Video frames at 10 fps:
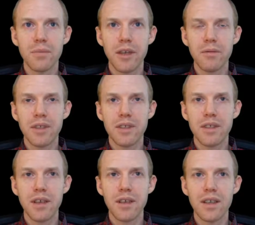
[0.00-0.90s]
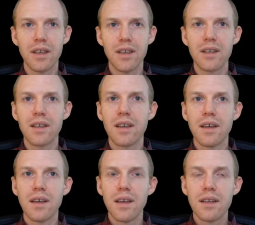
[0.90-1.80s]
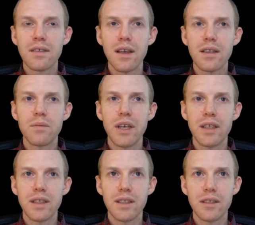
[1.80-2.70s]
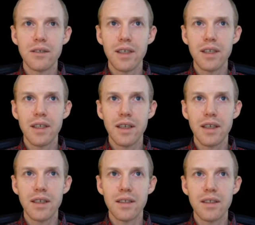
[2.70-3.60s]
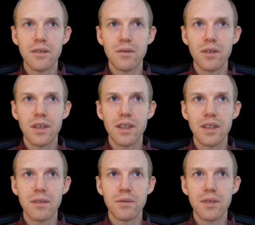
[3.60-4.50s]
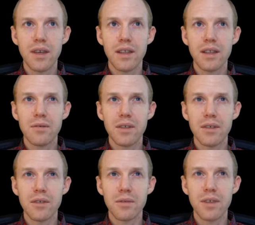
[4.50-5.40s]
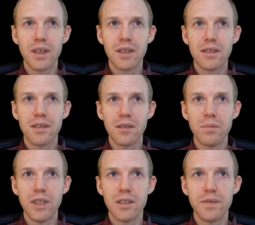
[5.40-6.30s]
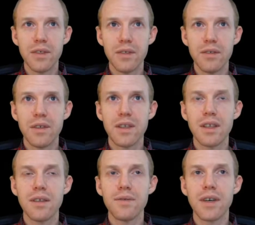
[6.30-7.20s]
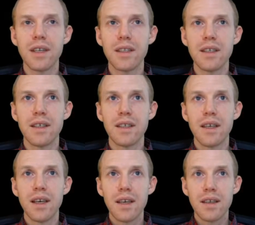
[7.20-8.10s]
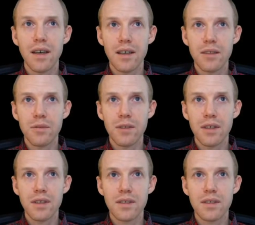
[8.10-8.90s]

I restarted and tried to manually do it, and it didn't work. And then I think it was when I installed BenchVue that it finally got it to work.